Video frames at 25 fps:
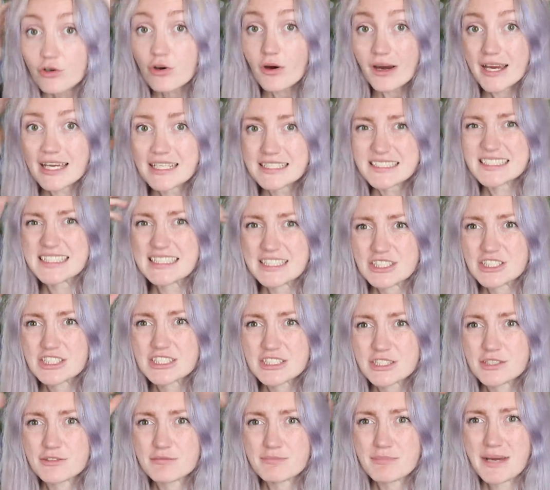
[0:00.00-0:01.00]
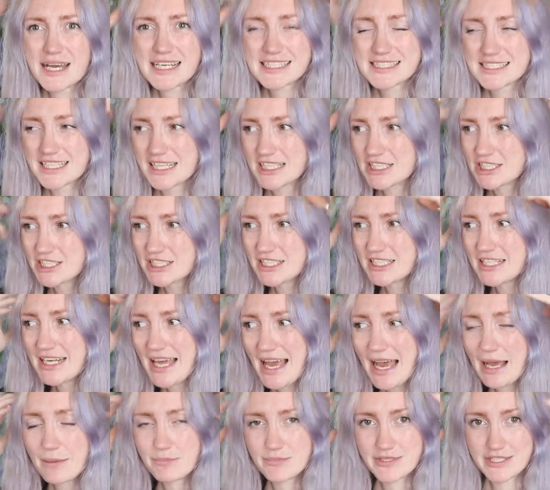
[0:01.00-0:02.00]
crazy and just sort of massage it
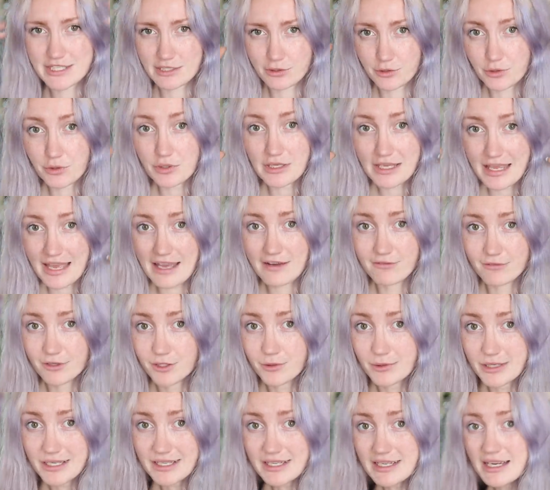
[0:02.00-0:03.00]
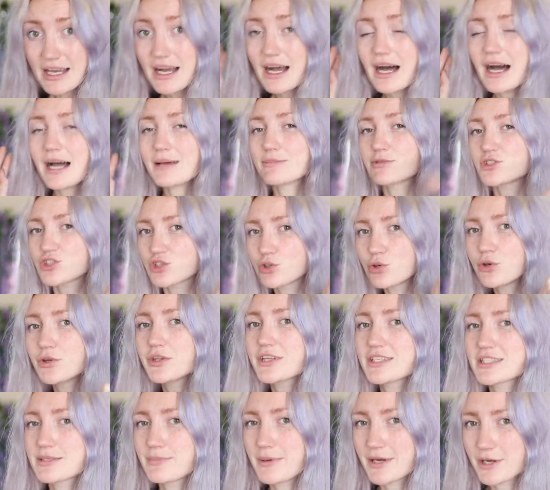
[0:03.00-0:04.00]
in absolutely everywhere. I'm
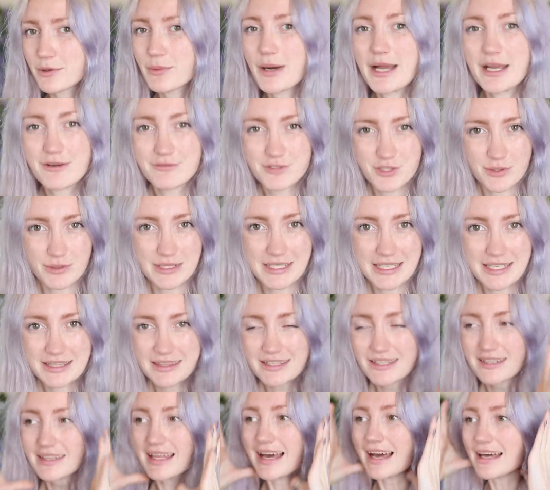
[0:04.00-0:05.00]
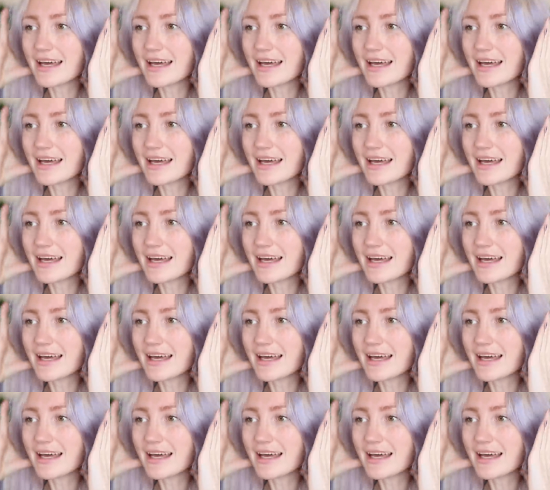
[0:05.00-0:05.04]
sure there's a better way of doing it than